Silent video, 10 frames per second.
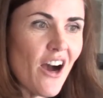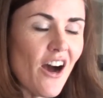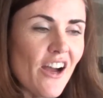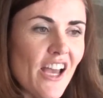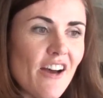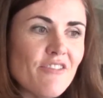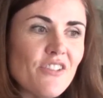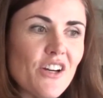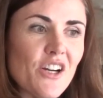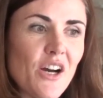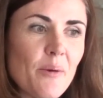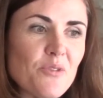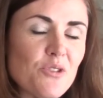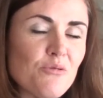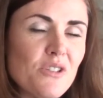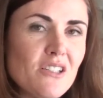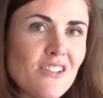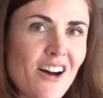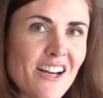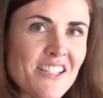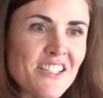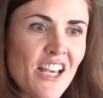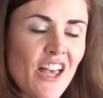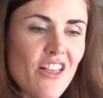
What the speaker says: I have come to realize